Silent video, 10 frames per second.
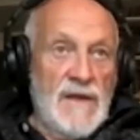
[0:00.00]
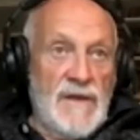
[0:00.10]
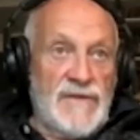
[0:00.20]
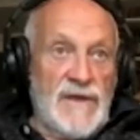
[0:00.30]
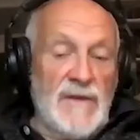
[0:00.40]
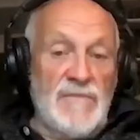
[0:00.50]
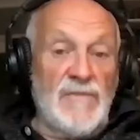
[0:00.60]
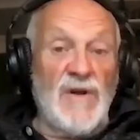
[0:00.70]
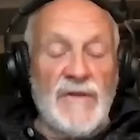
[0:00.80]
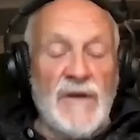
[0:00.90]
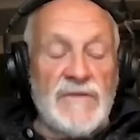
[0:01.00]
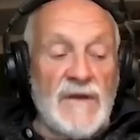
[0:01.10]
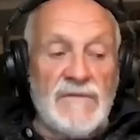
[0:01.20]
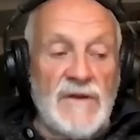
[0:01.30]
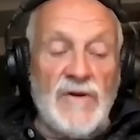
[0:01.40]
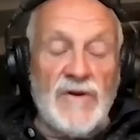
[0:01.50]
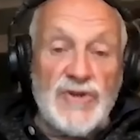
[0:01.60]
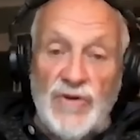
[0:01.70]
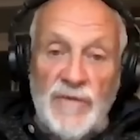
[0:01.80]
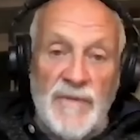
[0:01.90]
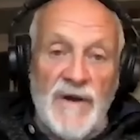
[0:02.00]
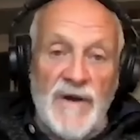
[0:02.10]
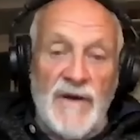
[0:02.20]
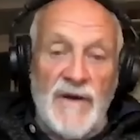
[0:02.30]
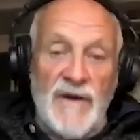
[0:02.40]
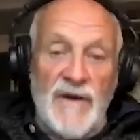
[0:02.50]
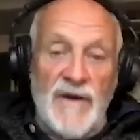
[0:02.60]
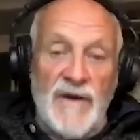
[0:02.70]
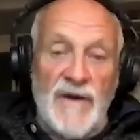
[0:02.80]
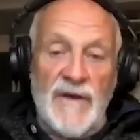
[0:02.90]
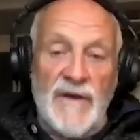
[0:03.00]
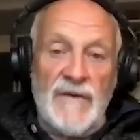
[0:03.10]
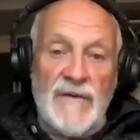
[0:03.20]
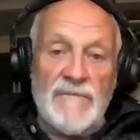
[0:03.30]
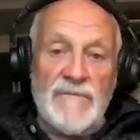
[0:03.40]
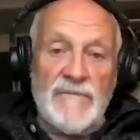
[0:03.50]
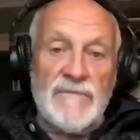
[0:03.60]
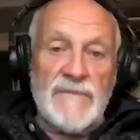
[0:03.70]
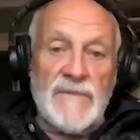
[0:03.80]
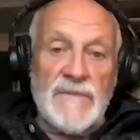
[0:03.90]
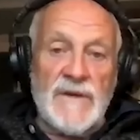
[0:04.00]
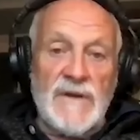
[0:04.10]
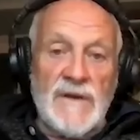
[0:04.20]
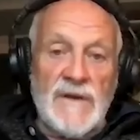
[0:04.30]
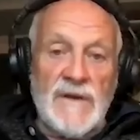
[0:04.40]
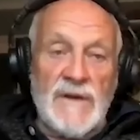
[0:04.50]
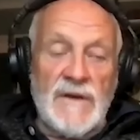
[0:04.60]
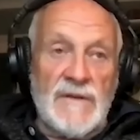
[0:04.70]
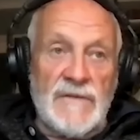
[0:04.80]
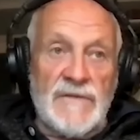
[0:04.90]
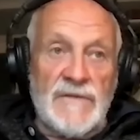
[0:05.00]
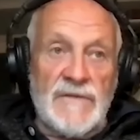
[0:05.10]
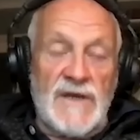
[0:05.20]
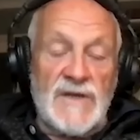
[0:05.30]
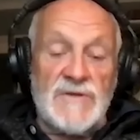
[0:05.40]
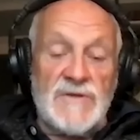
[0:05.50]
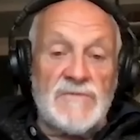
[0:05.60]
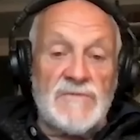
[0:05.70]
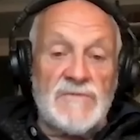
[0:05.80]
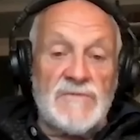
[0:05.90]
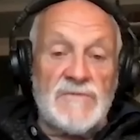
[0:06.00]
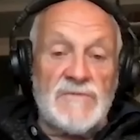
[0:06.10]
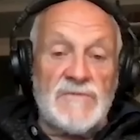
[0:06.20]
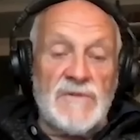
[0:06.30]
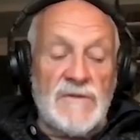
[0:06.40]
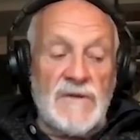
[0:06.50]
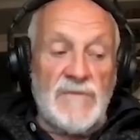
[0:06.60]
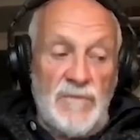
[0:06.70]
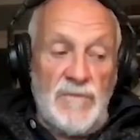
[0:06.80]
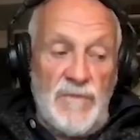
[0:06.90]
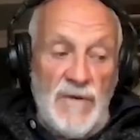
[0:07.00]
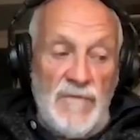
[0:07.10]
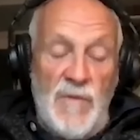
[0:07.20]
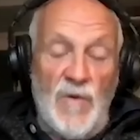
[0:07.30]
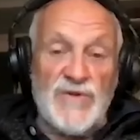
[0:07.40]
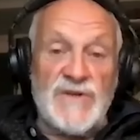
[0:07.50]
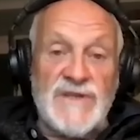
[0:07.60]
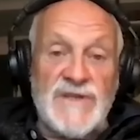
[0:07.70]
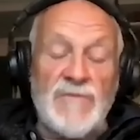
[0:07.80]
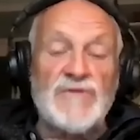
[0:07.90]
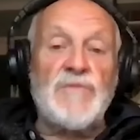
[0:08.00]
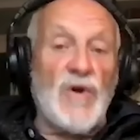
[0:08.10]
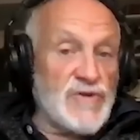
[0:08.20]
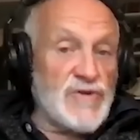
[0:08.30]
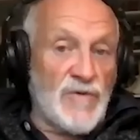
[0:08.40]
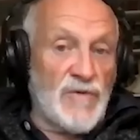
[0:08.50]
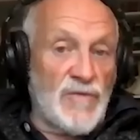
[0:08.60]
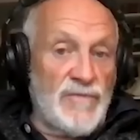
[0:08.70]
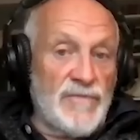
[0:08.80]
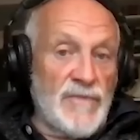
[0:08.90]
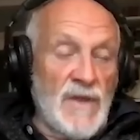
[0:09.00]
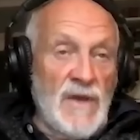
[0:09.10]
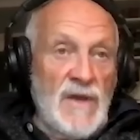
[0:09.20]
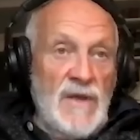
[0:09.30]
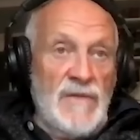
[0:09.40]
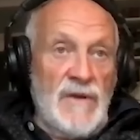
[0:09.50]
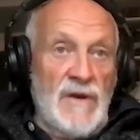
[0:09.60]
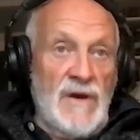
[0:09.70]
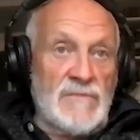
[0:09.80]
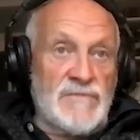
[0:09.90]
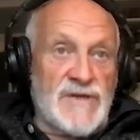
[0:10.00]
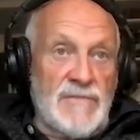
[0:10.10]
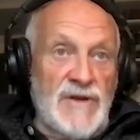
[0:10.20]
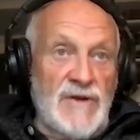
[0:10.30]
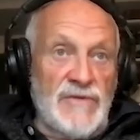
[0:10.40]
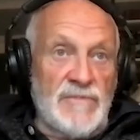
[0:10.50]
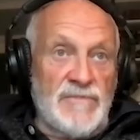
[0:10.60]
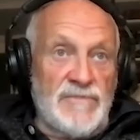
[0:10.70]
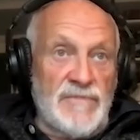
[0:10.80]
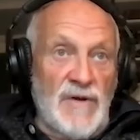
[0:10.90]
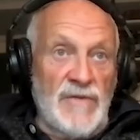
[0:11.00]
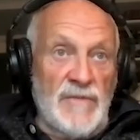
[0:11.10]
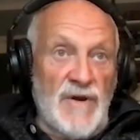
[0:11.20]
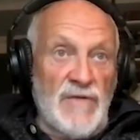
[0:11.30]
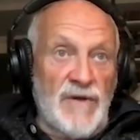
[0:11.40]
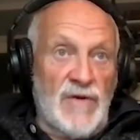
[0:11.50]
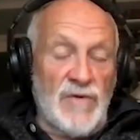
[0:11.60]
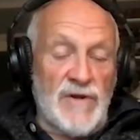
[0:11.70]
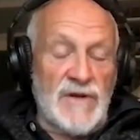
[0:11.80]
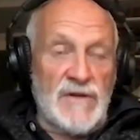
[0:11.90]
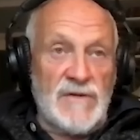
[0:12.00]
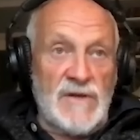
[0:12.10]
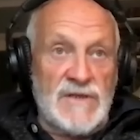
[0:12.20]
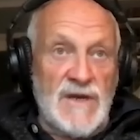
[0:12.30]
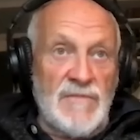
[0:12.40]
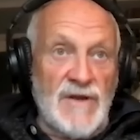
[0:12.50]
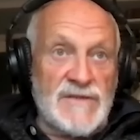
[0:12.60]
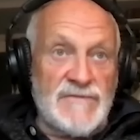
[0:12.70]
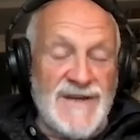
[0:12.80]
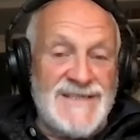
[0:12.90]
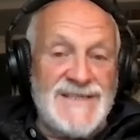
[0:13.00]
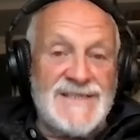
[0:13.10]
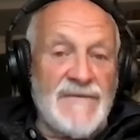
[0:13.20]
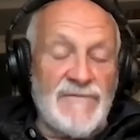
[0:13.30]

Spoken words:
they're not sure about that. I think it's that the report says that was possible. Somebody on the boat recorded a down blast of 87